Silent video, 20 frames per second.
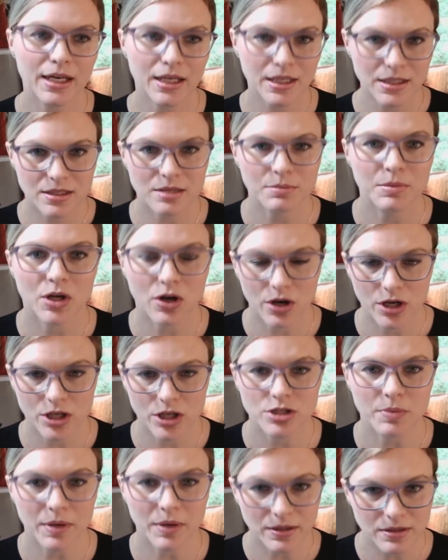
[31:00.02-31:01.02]
some
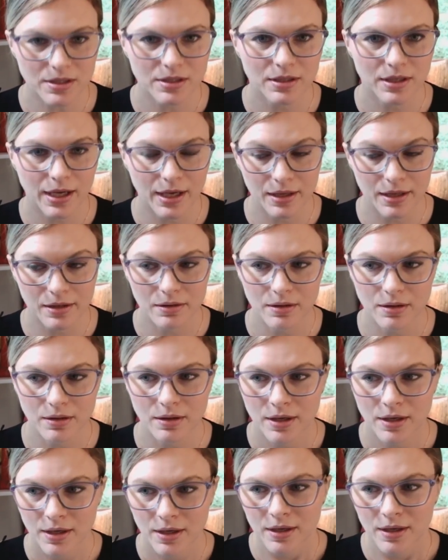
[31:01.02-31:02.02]
encouragement. And
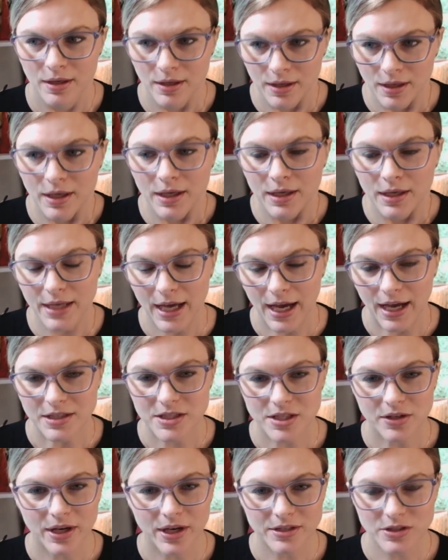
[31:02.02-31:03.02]
yeah,
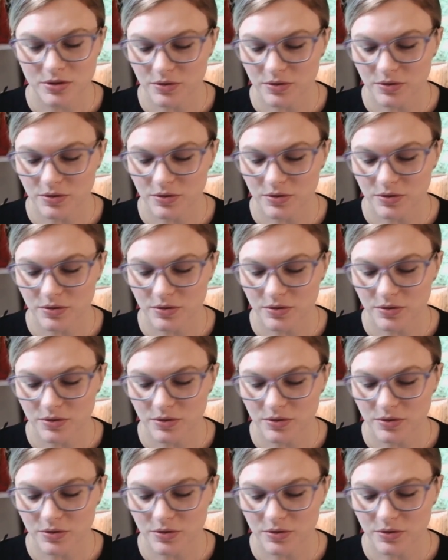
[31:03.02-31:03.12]
so I do